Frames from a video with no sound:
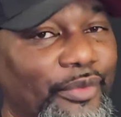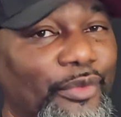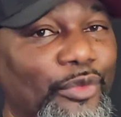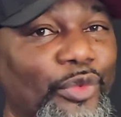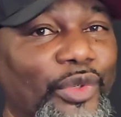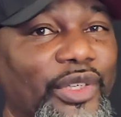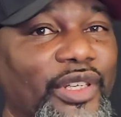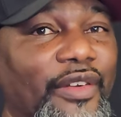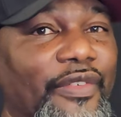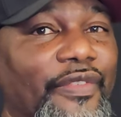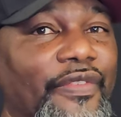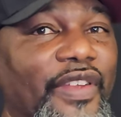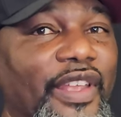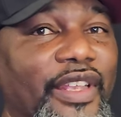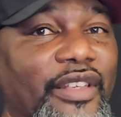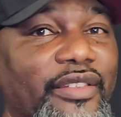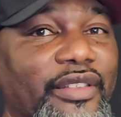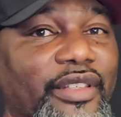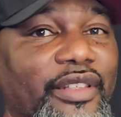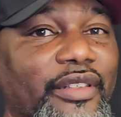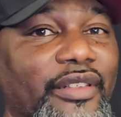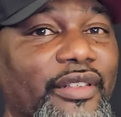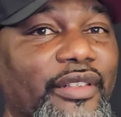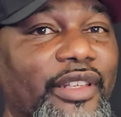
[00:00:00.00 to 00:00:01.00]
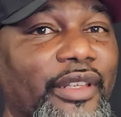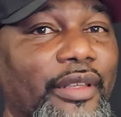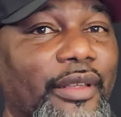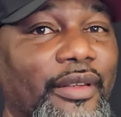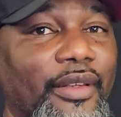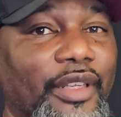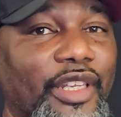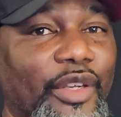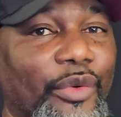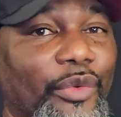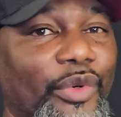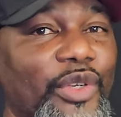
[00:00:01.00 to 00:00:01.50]
We'll fix it
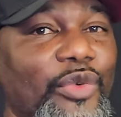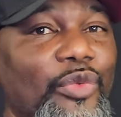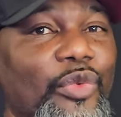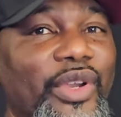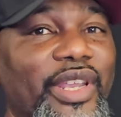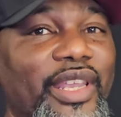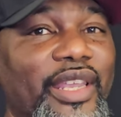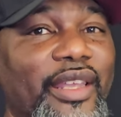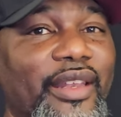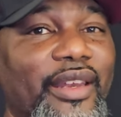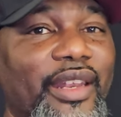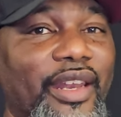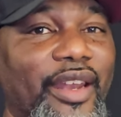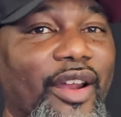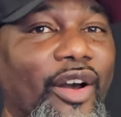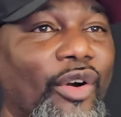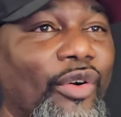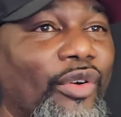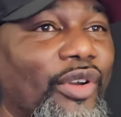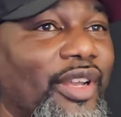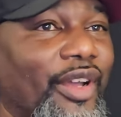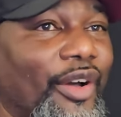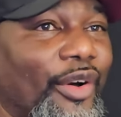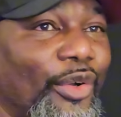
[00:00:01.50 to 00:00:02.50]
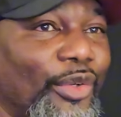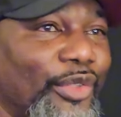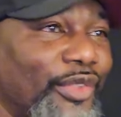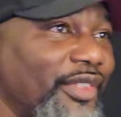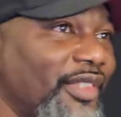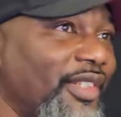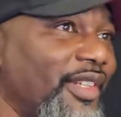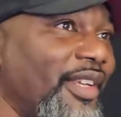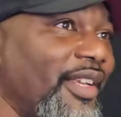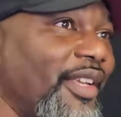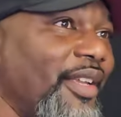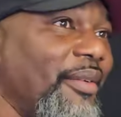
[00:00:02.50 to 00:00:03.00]
and we win at all costs.
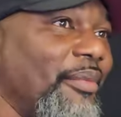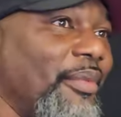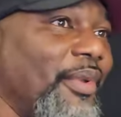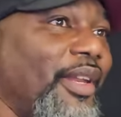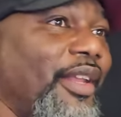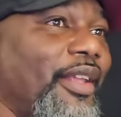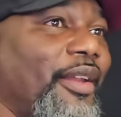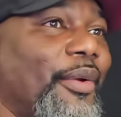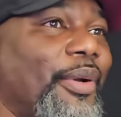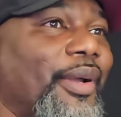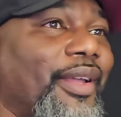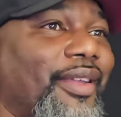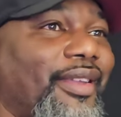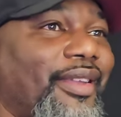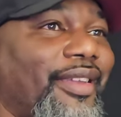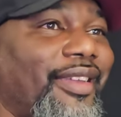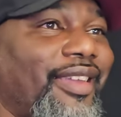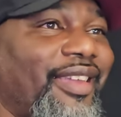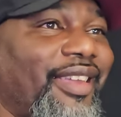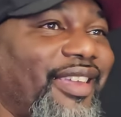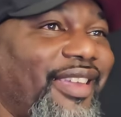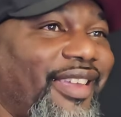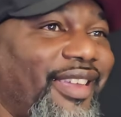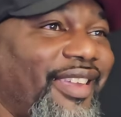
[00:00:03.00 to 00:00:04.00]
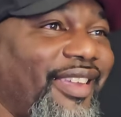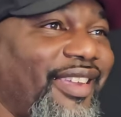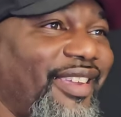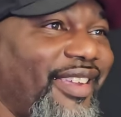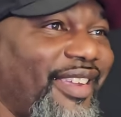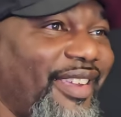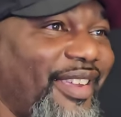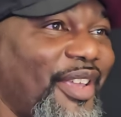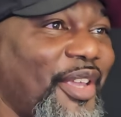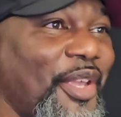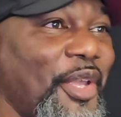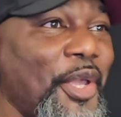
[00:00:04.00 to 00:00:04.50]
But anyway,
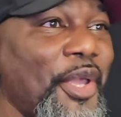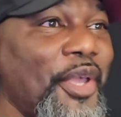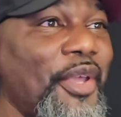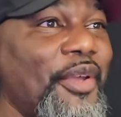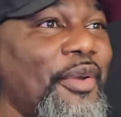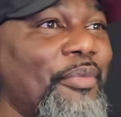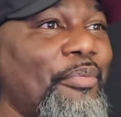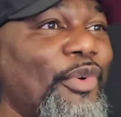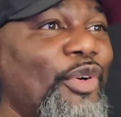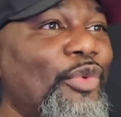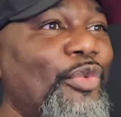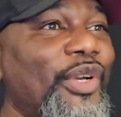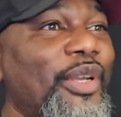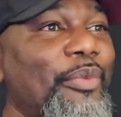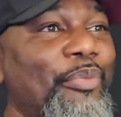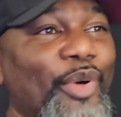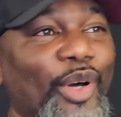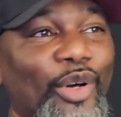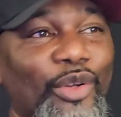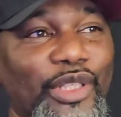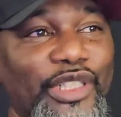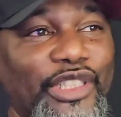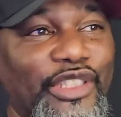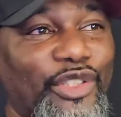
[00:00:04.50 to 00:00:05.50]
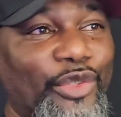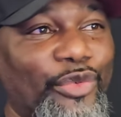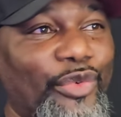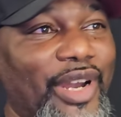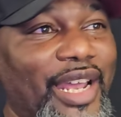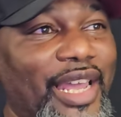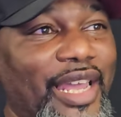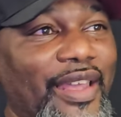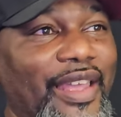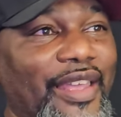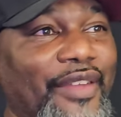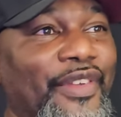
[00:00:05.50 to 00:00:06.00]
but when police
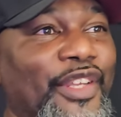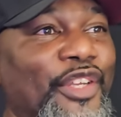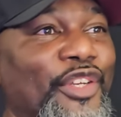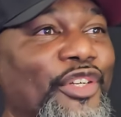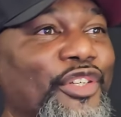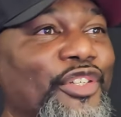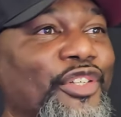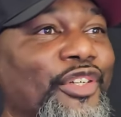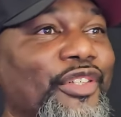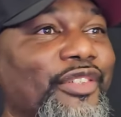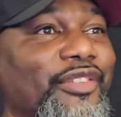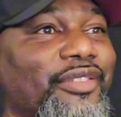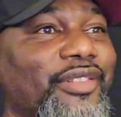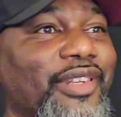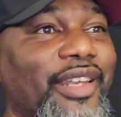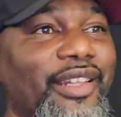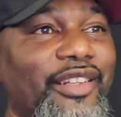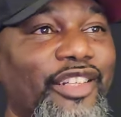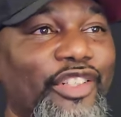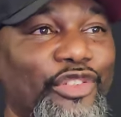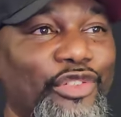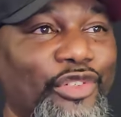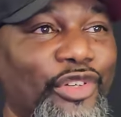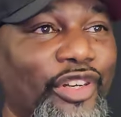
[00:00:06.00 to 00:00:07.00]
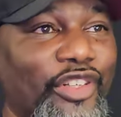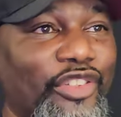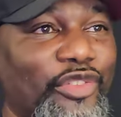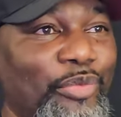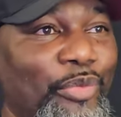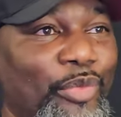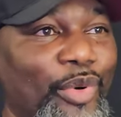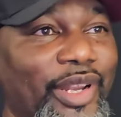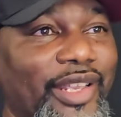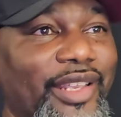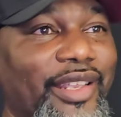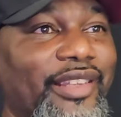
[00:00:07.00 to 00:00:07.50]
arrived, Cook said the truck's
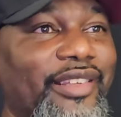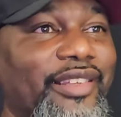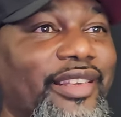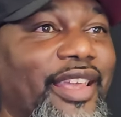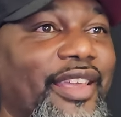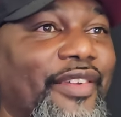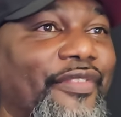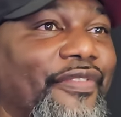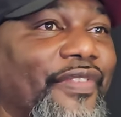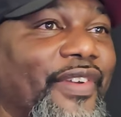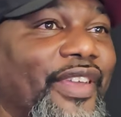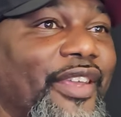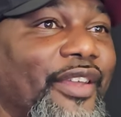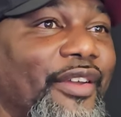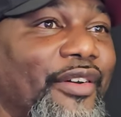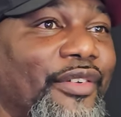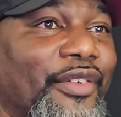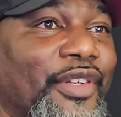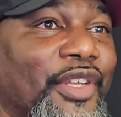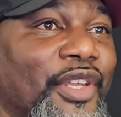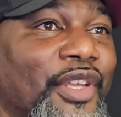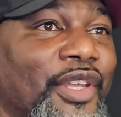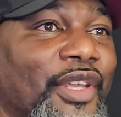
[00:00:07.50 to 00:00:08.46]
brakes had failed.